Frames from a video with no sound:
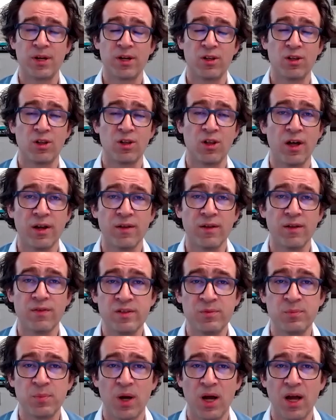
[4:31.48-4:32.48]
But a
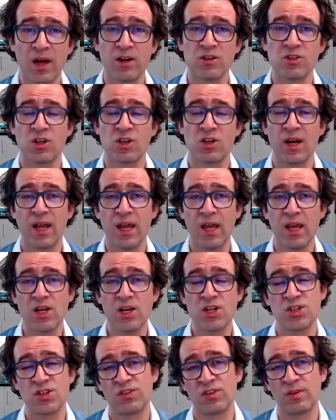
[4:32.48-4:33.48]
lot of these buyers
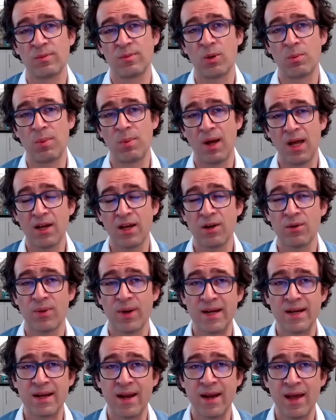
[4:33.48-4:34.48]
are anxious about
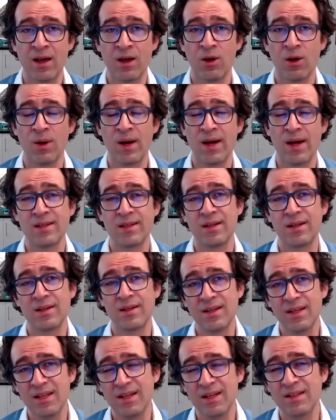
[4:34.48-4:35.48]
buying right now
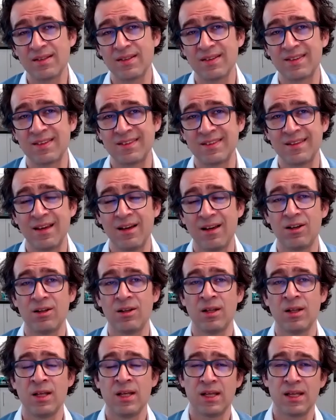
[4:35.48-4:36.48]
and then needing to
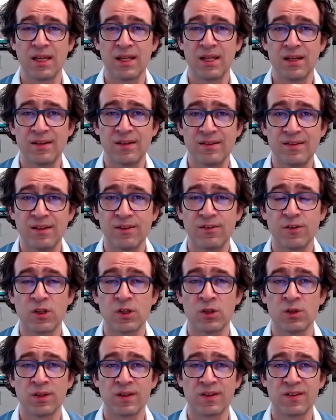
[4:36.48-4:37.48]
sell in
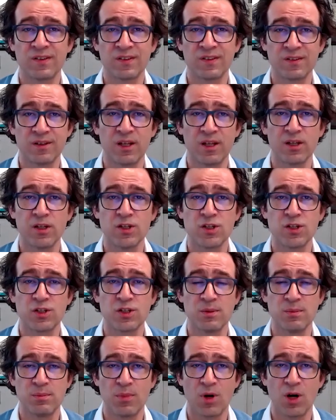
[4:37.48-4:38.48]
a difficult,
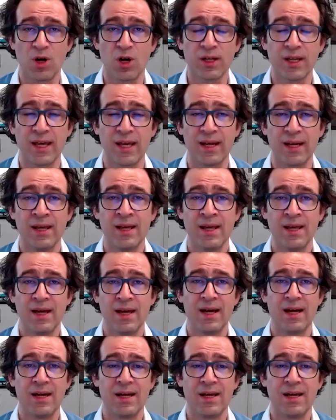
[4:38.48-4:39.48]
sluggish
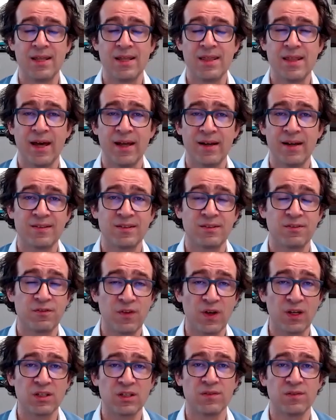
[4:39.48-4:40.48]
market. And that
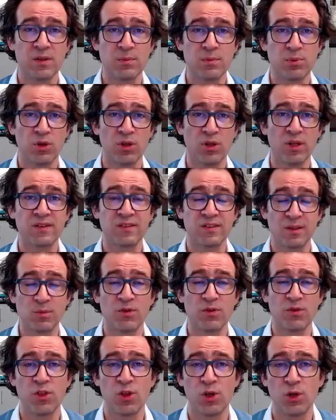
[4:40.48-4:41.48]
is effectively
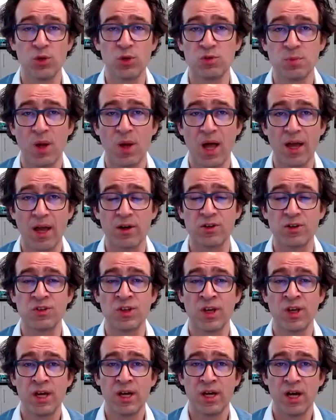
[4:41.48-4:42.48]
pulling some of those
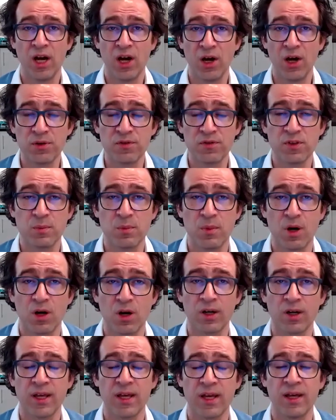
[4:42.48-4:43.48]
buyers out of
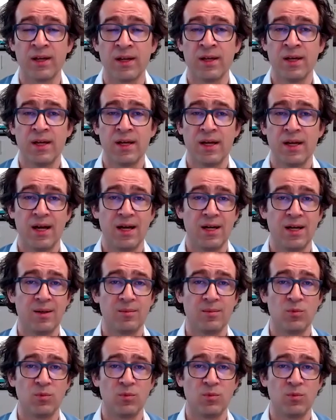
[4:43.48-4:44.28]
the market,